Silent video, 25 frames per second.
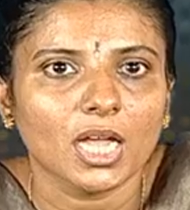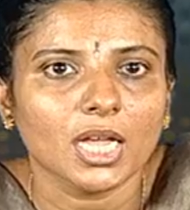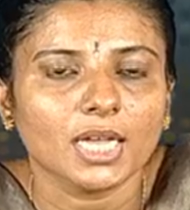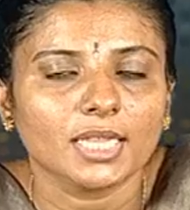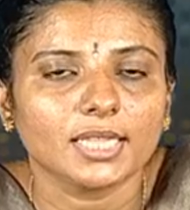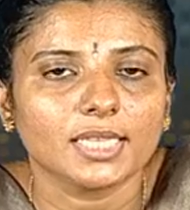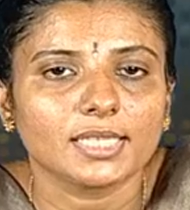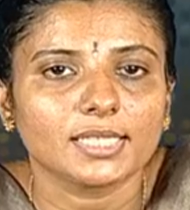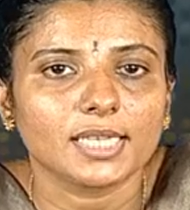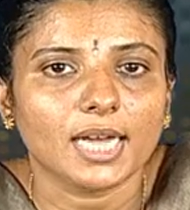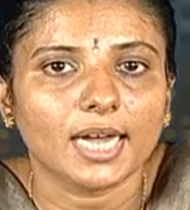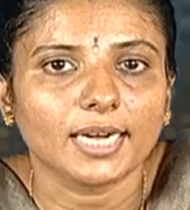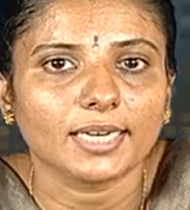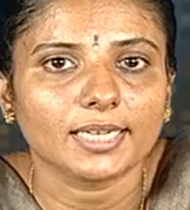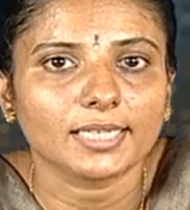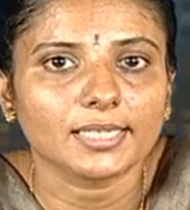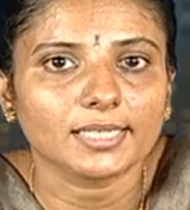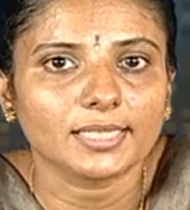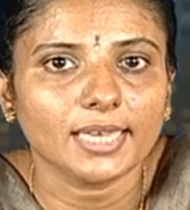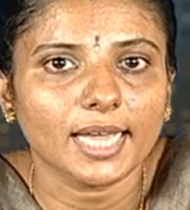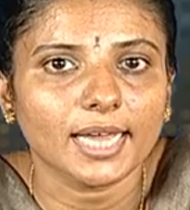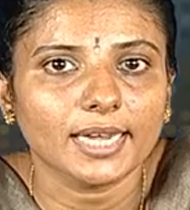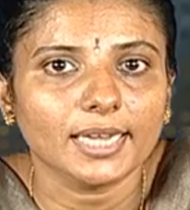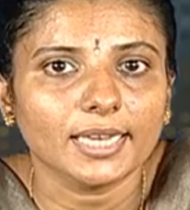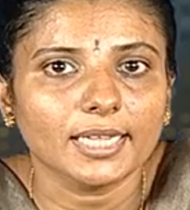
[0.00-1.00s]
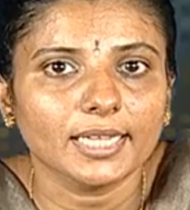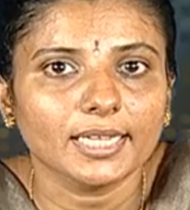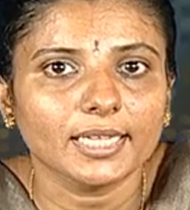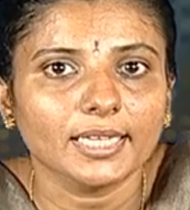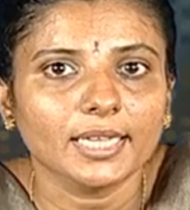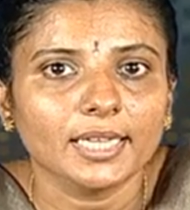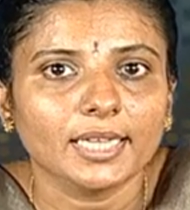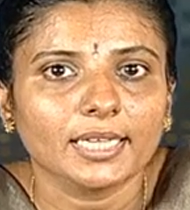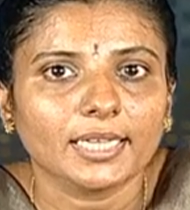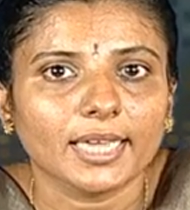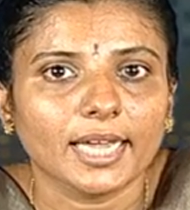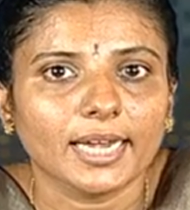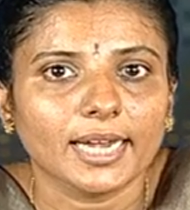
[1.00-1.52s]
This understanding
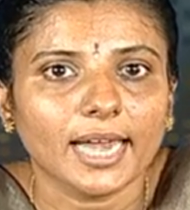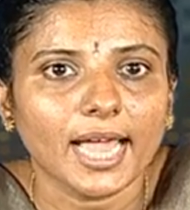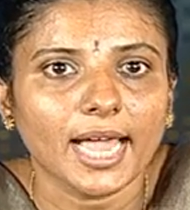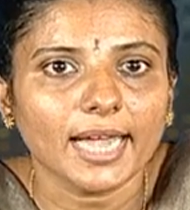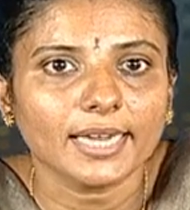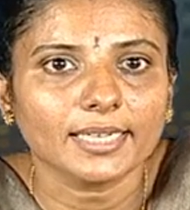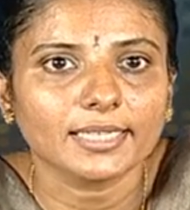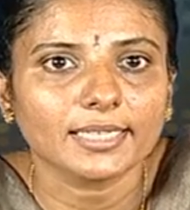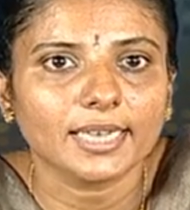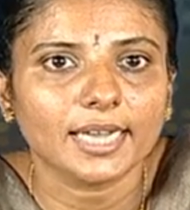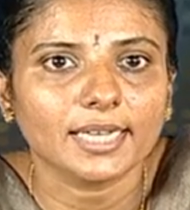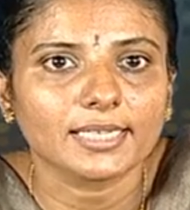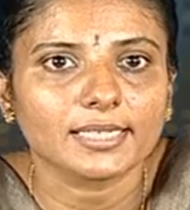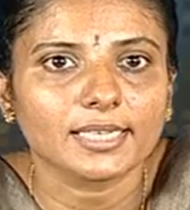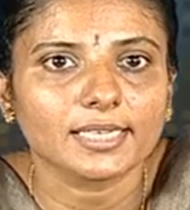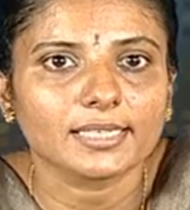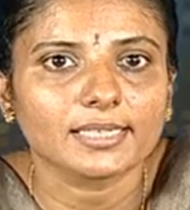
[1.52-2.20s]
can act as